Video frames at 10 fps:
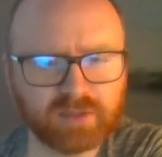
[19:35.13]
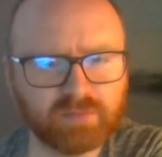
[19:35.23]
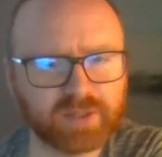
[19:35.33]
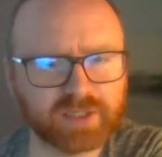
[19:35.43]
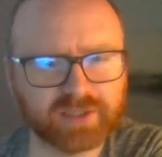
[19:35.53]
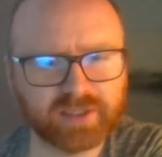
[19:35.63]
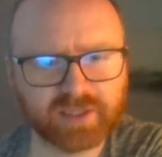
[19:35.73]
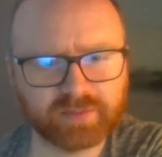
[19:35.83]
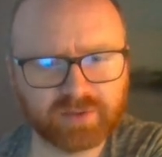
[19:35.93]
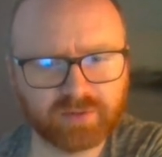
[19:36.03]
but this line's
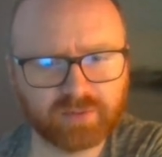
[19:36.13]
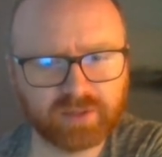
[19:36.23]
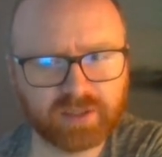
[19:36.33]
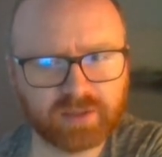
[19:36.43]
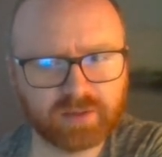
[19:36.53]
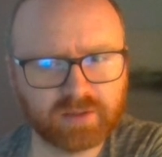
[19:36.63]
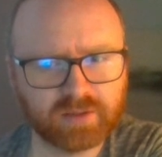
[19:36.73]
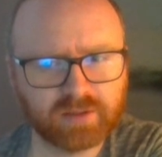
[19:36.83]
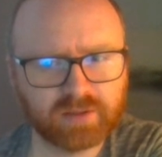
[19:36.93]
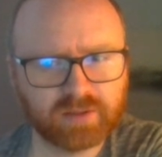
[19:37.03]
absolutely
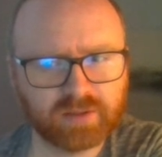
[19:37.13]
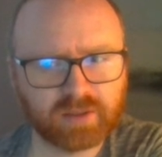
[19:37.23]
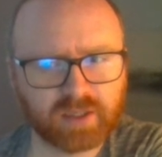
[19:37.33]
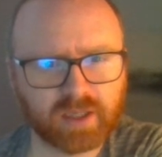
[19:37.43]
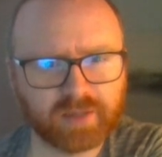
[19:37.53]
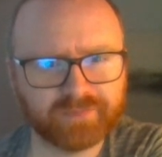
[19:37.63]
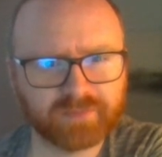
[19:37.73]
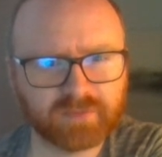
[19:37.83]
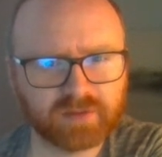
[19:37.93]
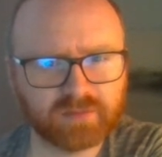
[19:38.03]

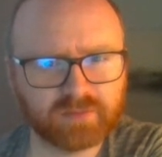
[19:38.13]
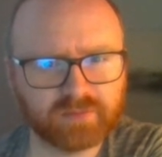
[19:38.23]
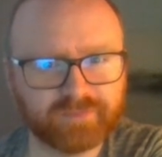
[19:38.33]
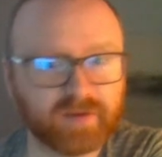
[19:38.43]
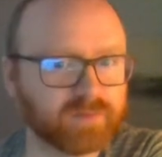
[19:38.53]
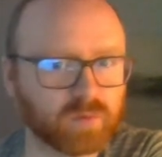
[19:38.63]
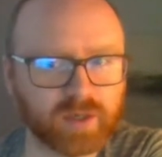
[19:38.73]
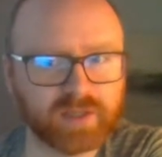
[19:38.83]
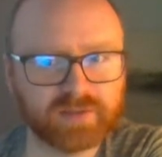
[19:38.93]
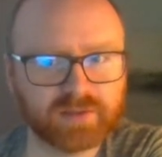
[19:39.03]
fine for
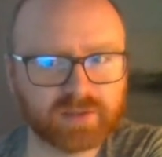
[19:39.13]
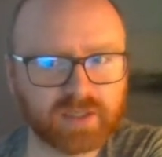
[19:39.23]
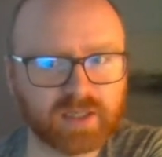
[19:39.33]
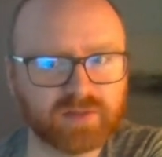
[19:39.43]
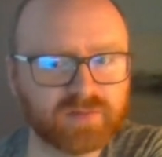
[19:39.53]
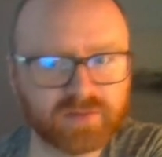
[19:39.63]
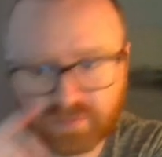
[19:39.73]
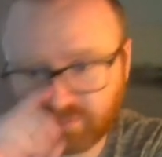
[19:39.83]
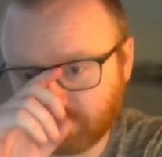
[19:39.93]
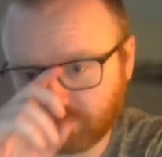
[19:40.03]
white and
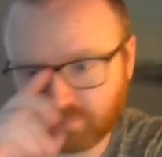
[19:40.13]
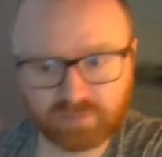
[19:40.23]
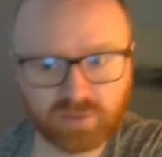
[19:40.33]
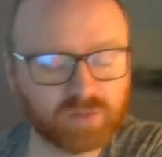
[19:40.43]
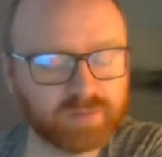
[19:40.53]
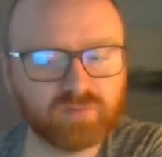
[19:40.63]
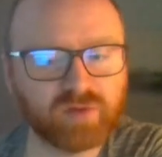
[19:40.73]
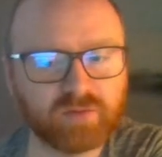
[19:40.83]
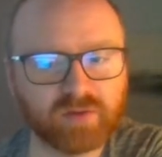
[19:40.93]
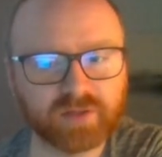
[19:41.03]
should be
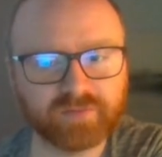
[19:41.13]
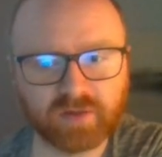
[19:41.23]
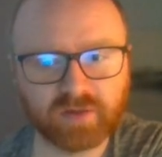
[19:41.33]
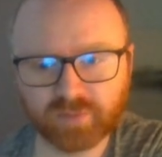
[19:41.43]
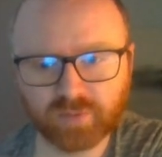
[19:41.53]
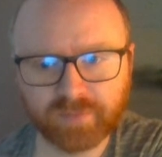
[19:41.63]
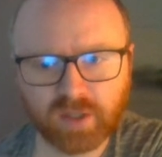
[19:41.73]
relatively comfortable.